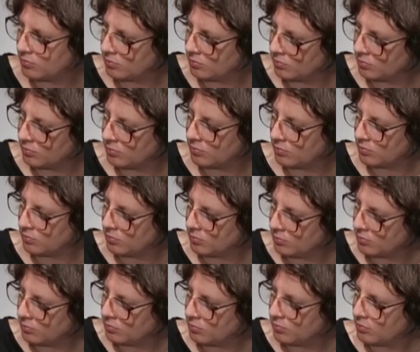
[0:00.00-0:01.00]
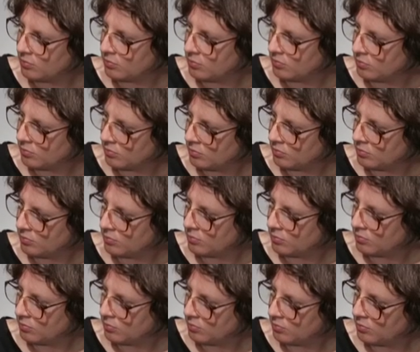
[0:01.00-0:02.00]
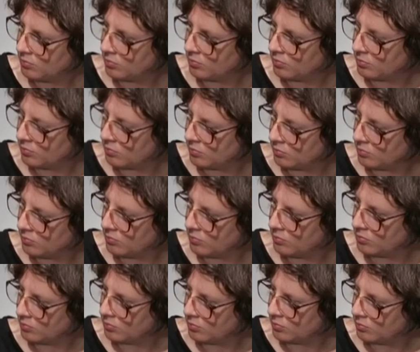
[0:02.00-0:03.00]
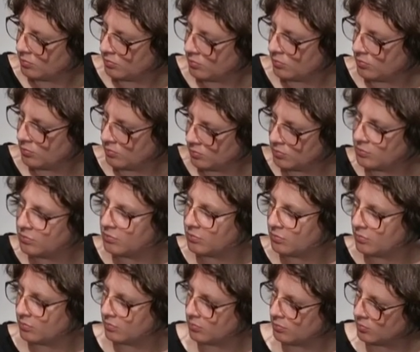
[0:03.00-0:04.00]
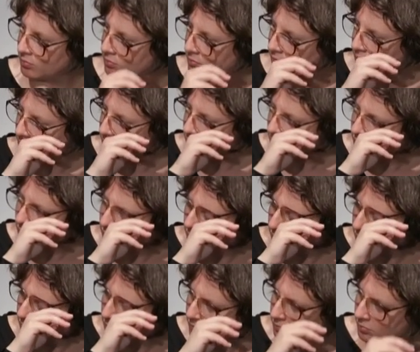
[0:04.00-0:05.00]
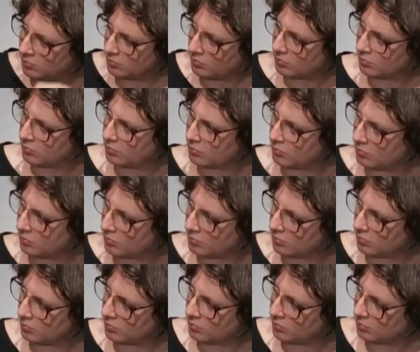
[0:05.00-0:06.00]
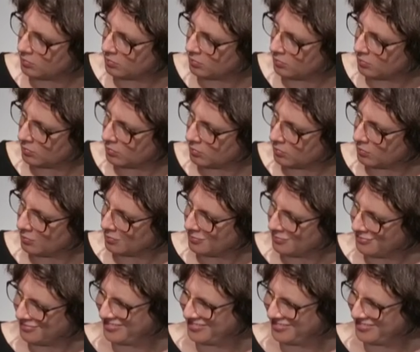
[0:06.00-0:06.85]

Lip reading: (not speaking)